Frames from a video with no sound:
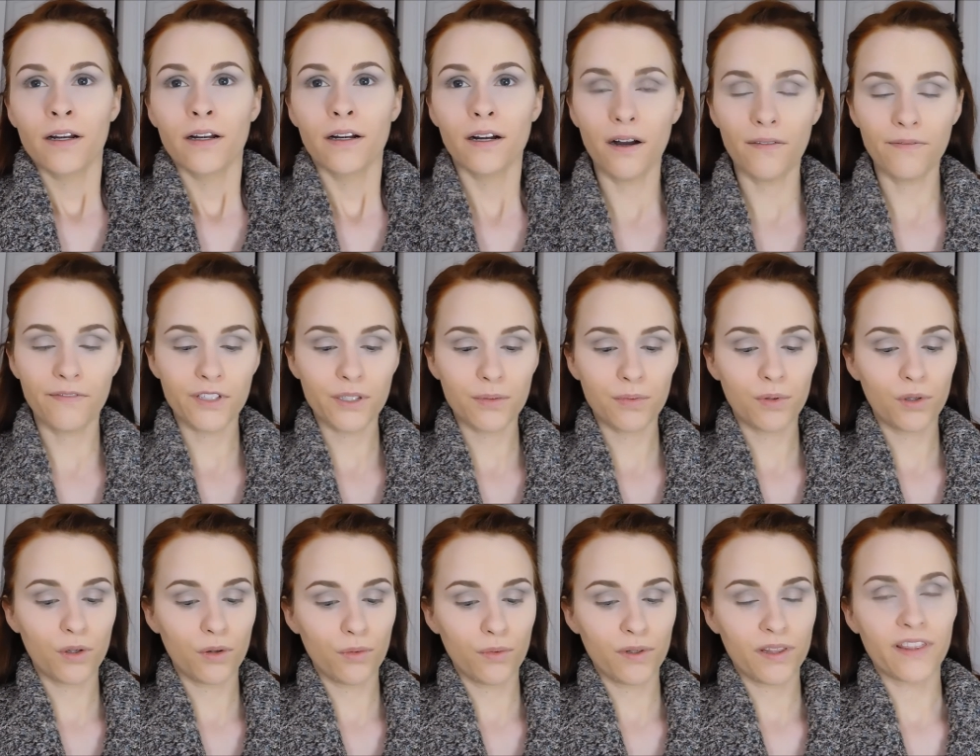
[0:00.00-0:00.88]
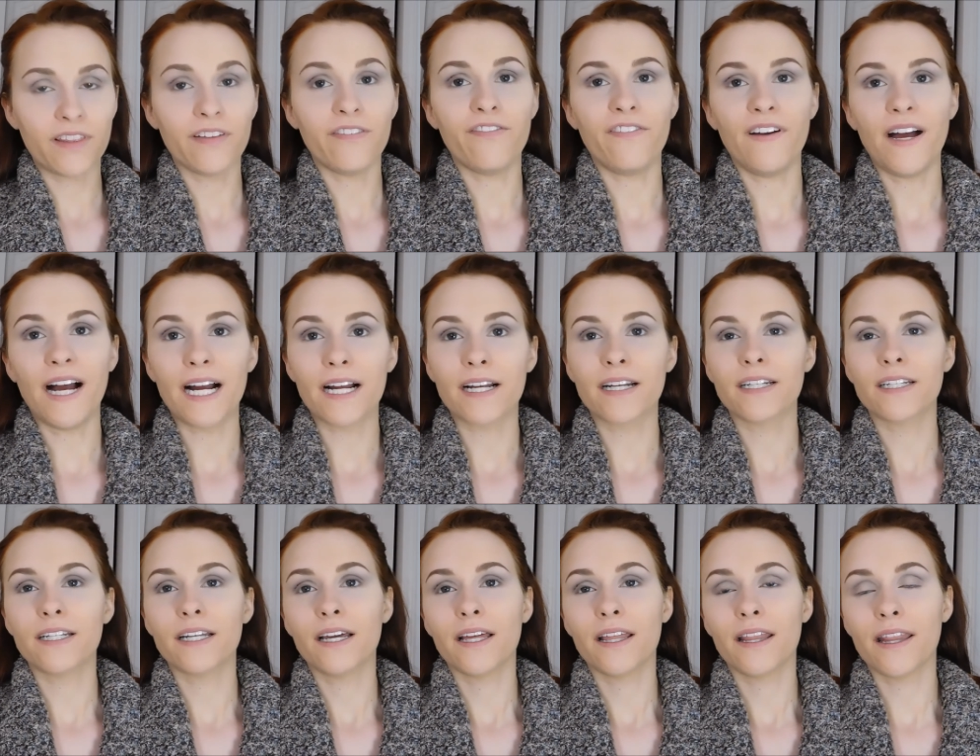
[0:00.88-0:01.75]
comfortable with the
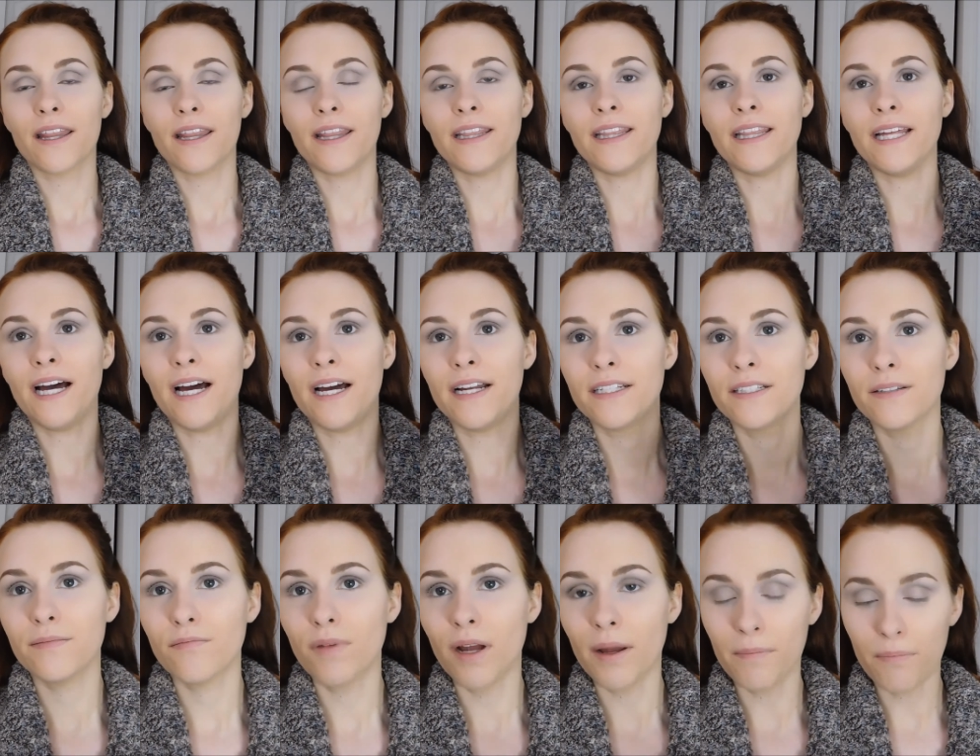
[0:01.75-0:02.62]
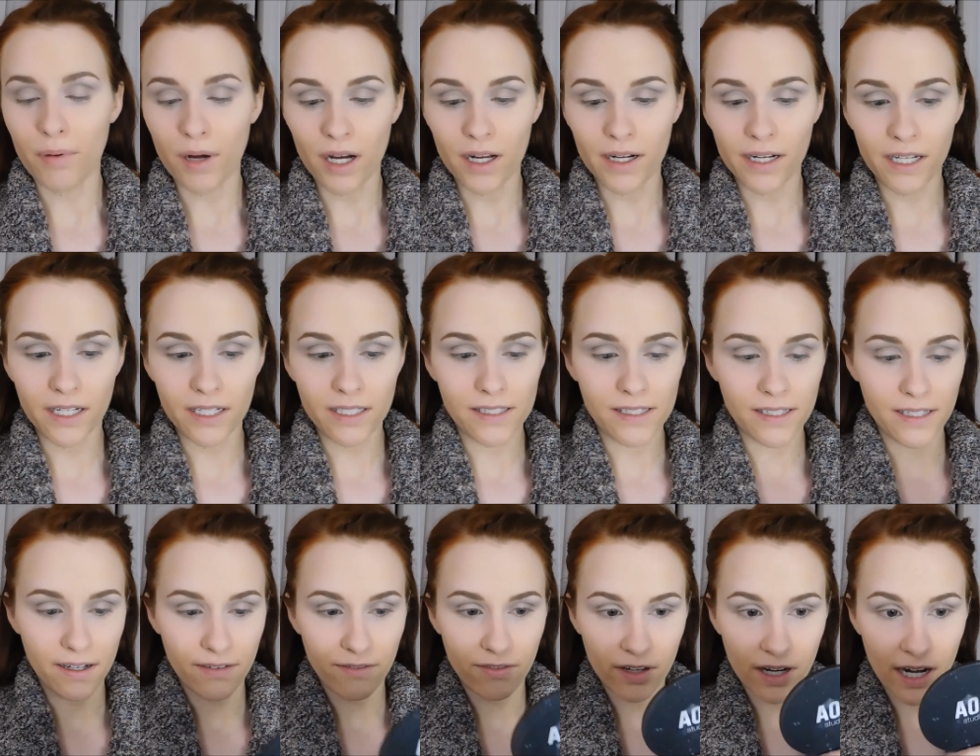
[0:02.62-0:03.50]
fact that my body is
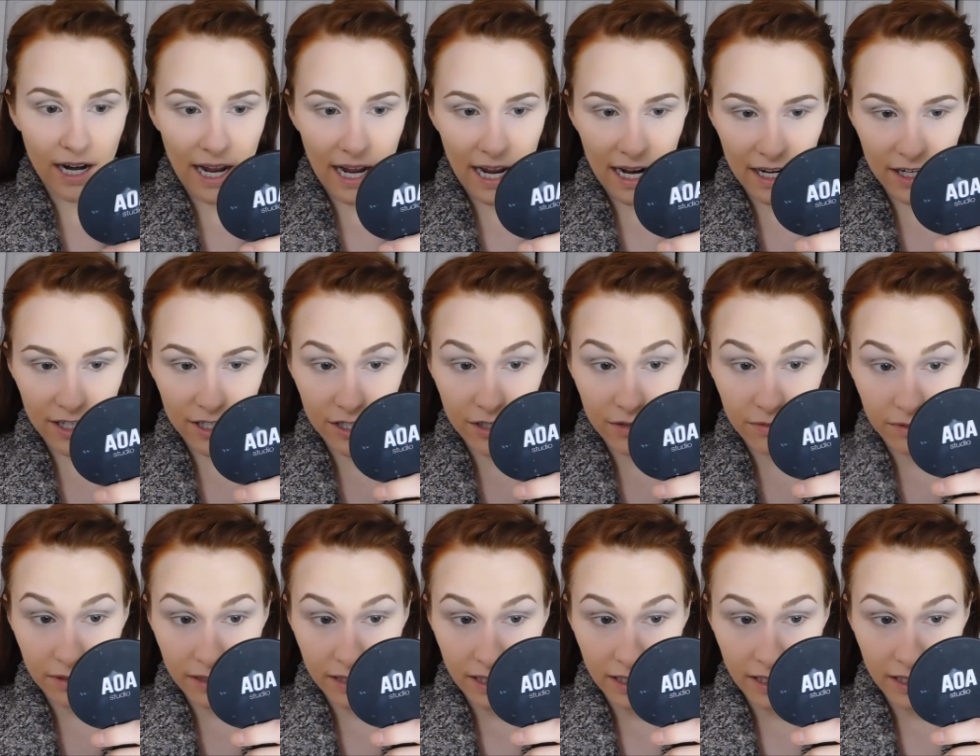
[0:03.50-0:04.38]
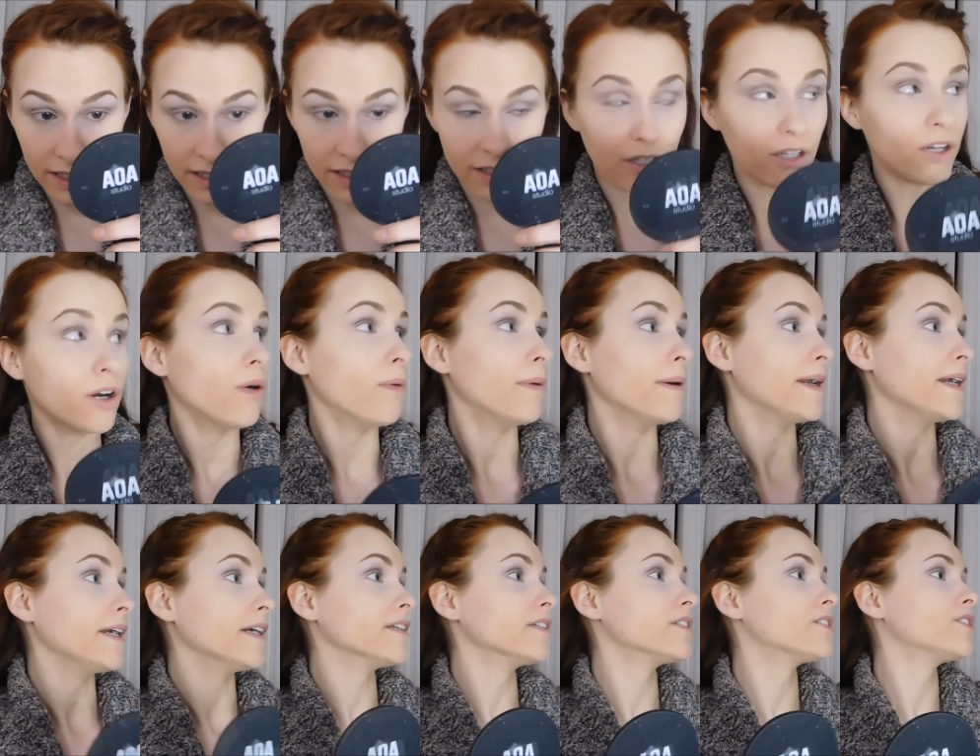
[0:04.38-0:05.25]
never actually
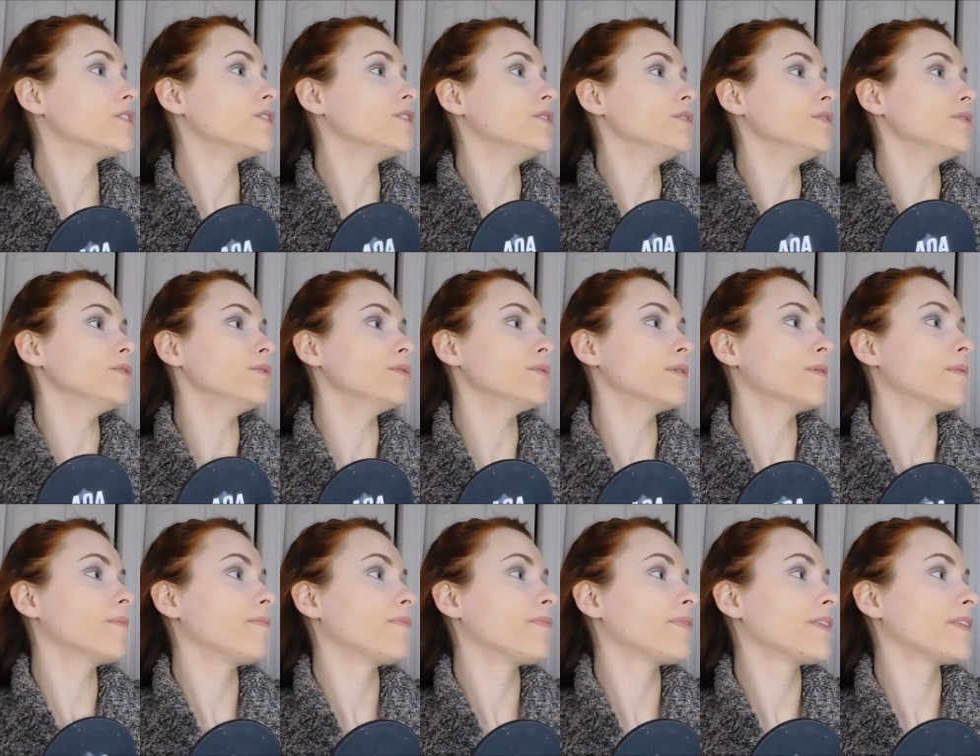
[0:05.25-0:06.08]
going to